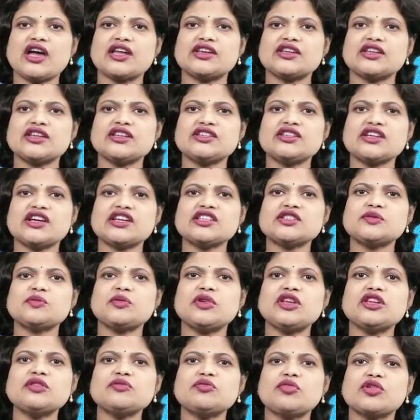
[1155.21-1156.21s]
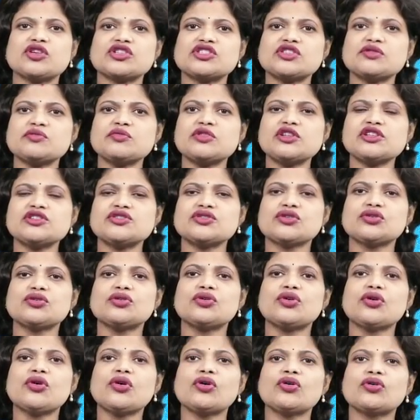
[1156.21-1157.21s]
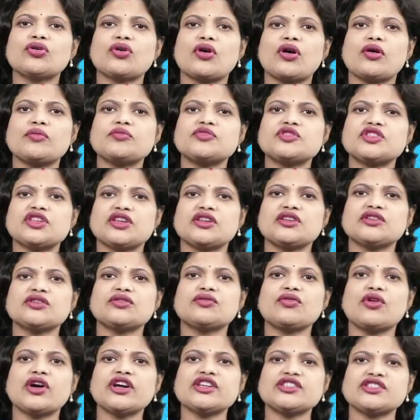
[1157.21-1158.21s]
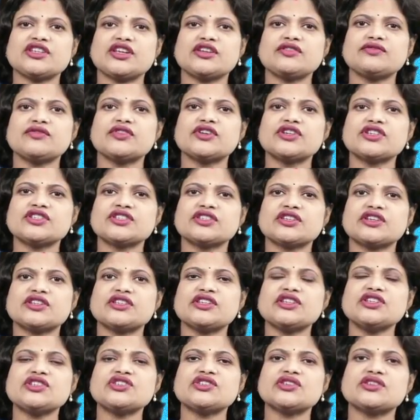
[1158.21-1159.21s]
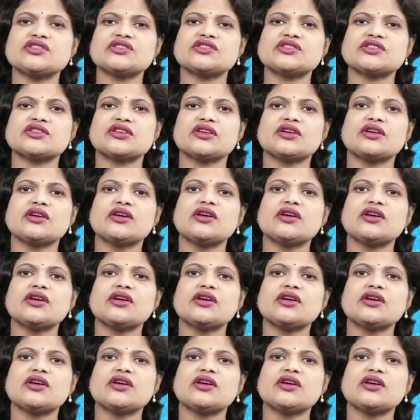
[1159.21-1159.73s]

and it has been possible to grow crops in quite adverse conditions.